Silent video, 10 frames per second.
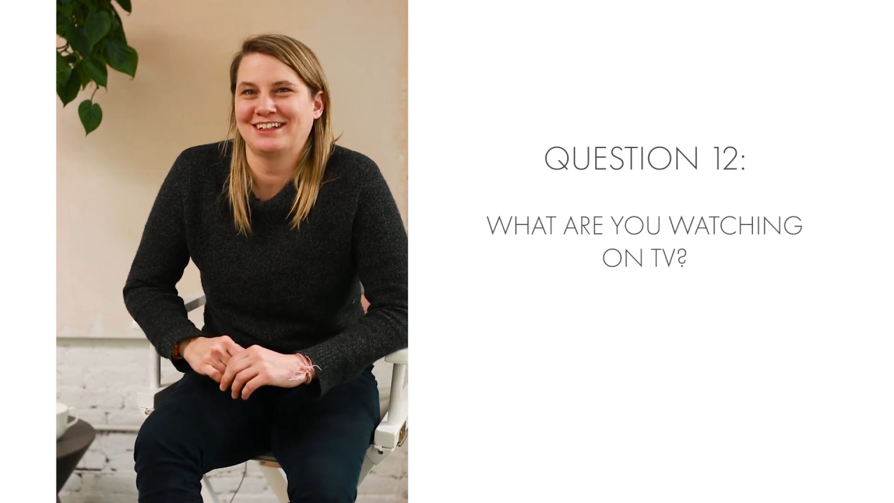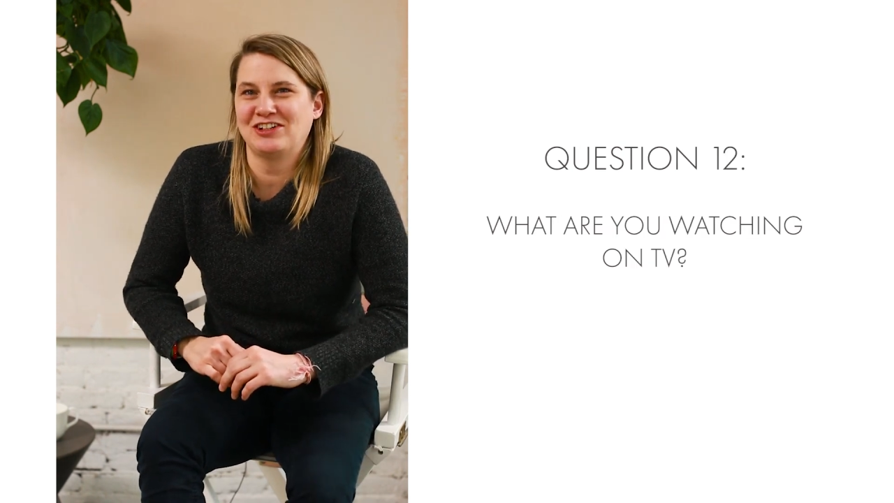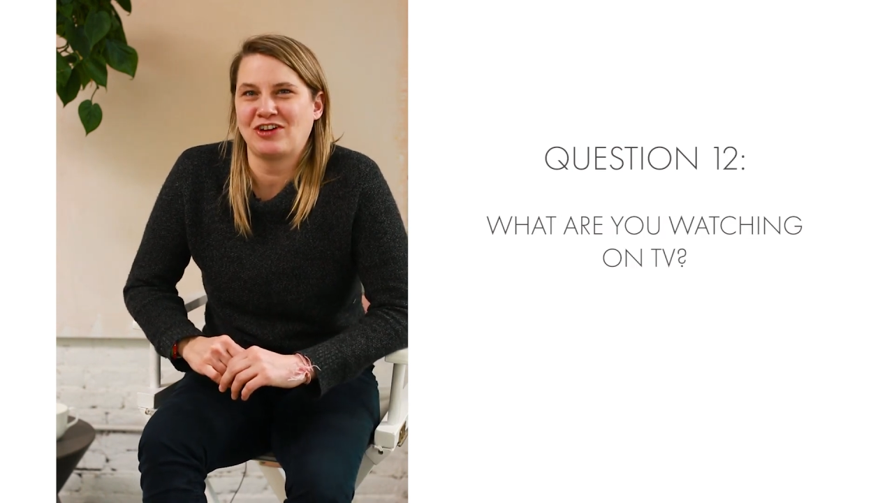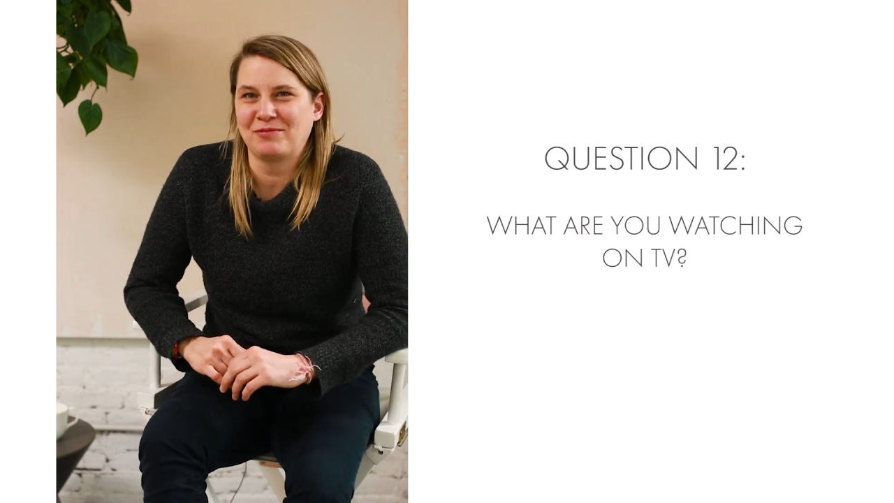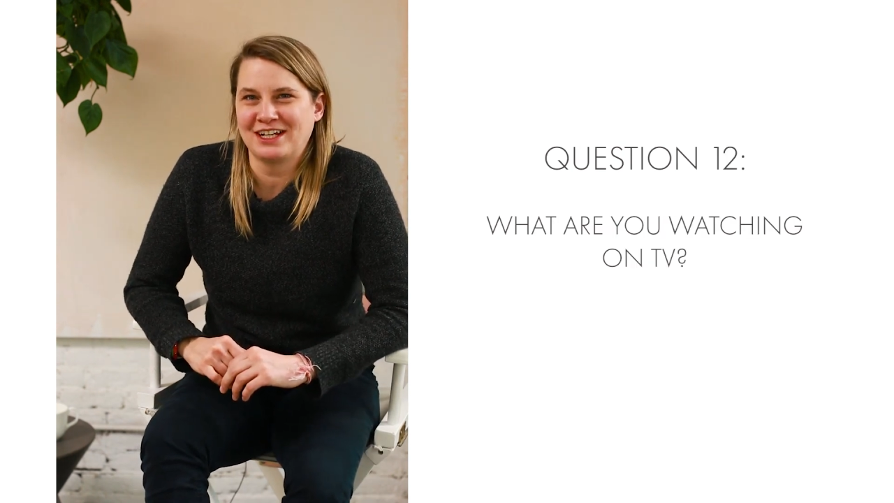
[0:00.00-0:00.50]

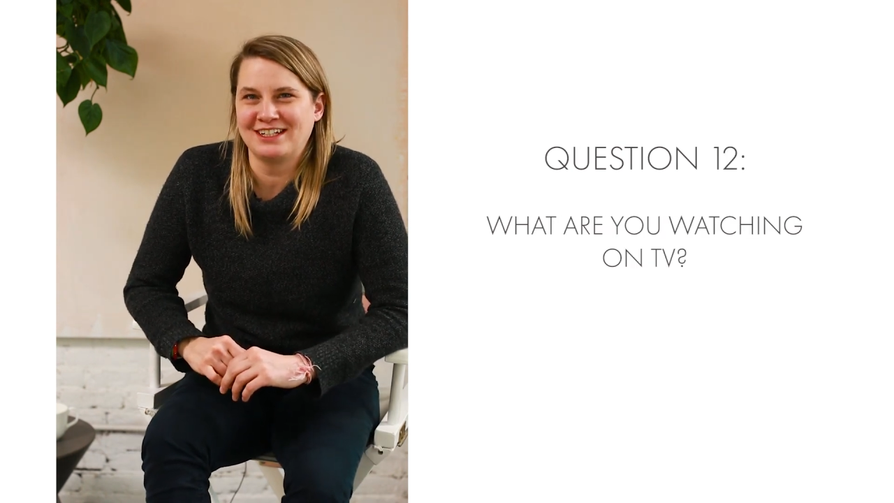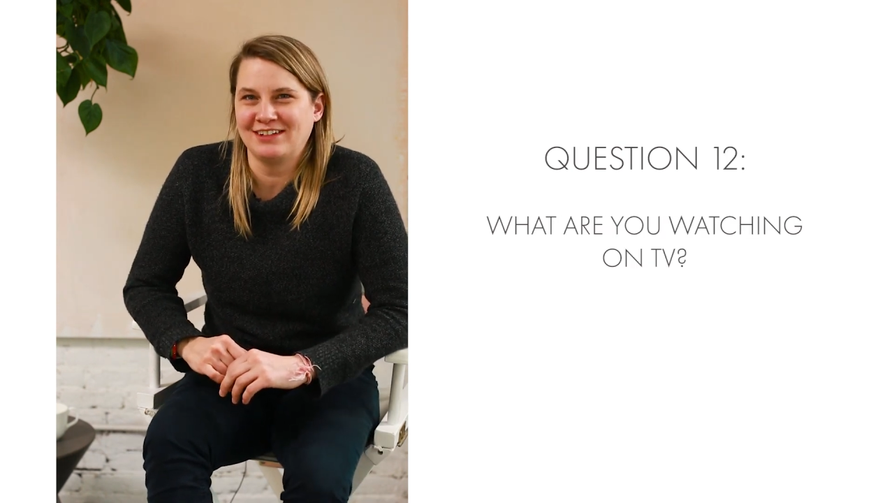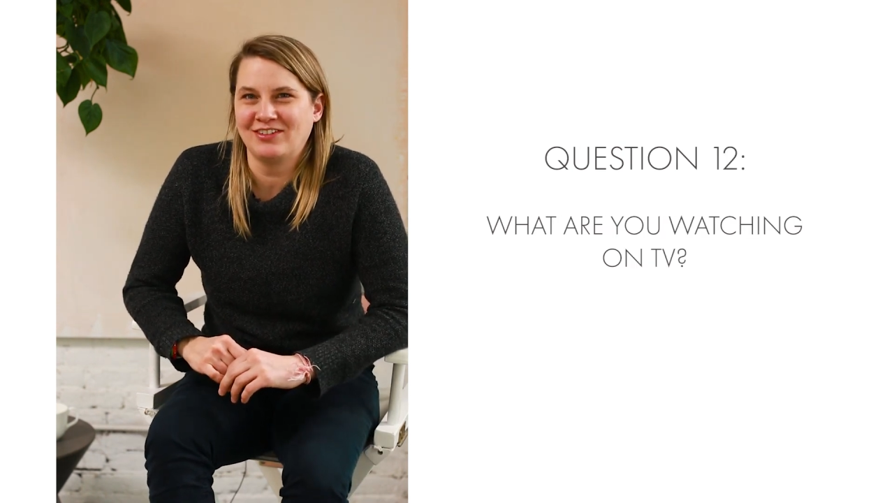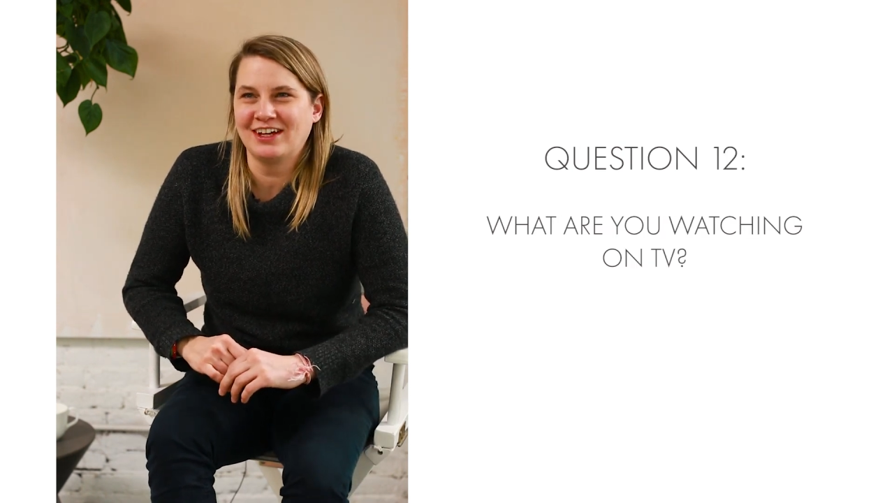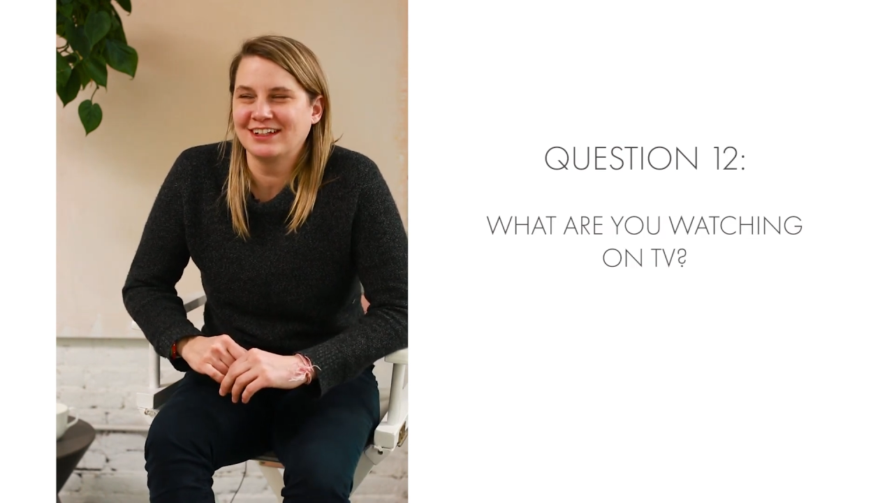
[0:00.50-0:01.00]
Drop Dead
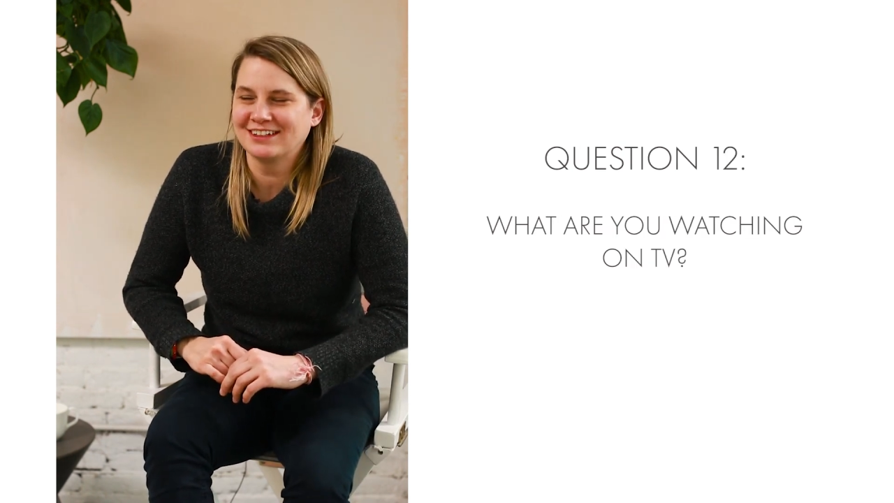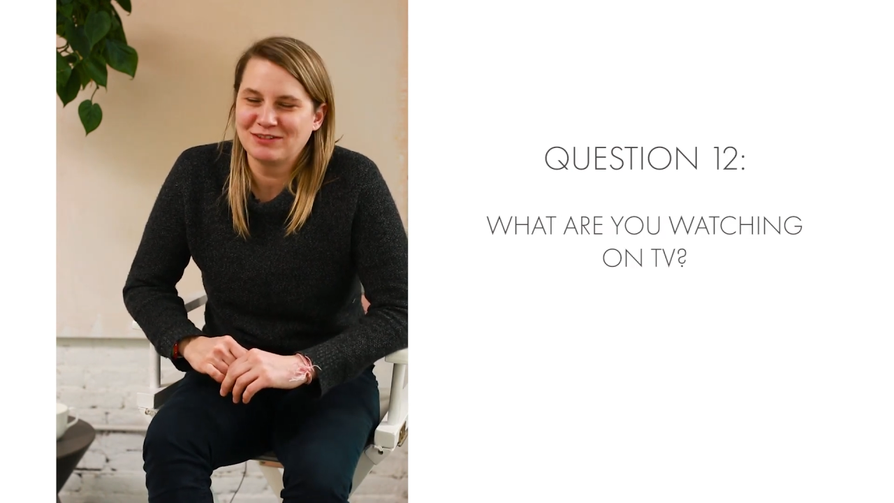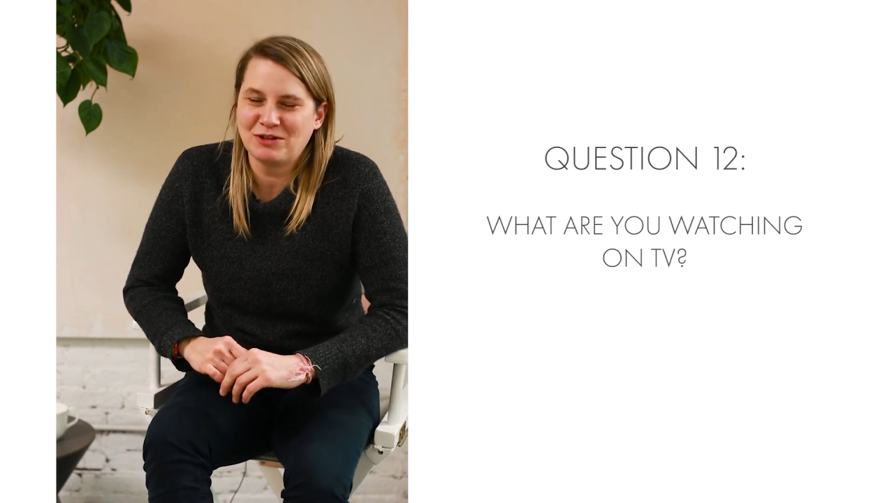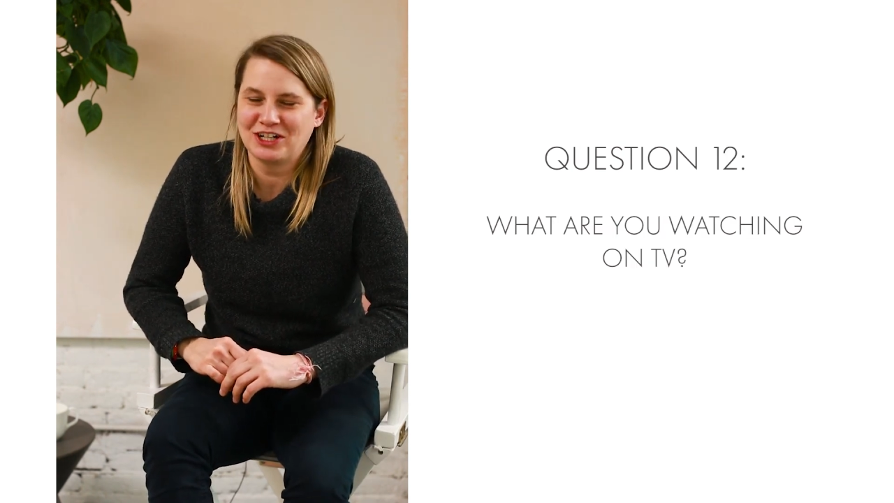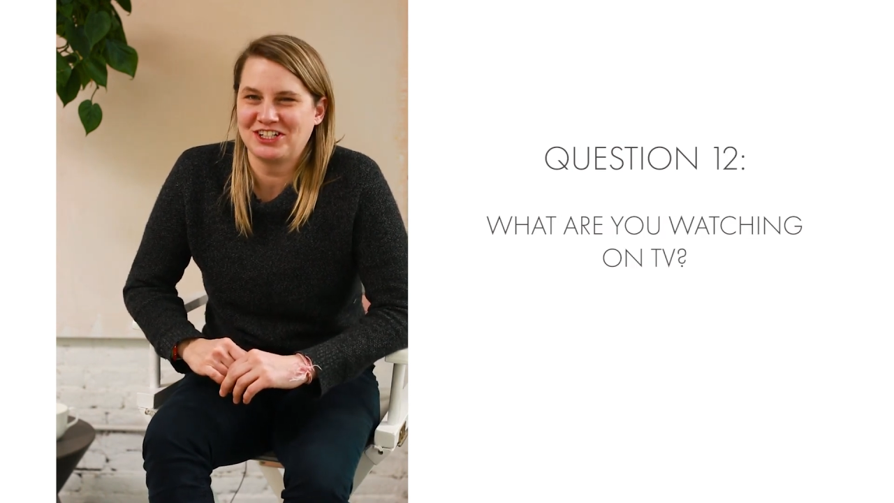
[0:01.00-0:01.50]
Diva,
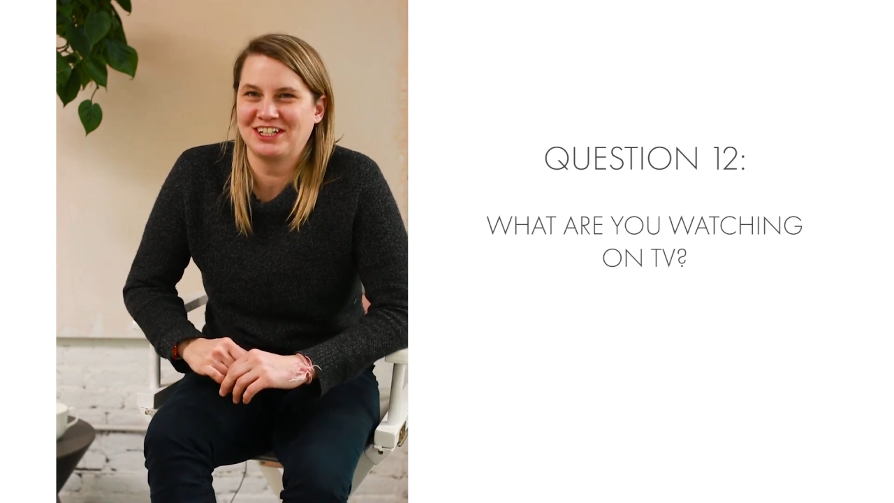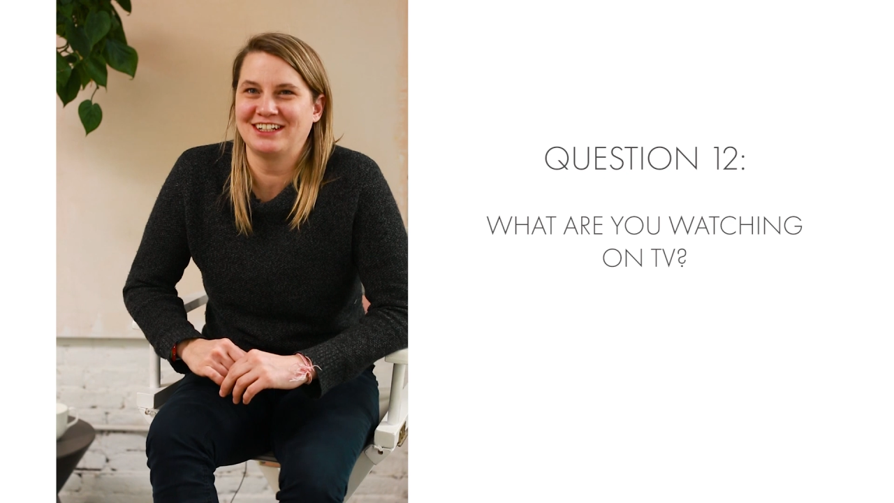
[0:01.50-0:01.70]
watched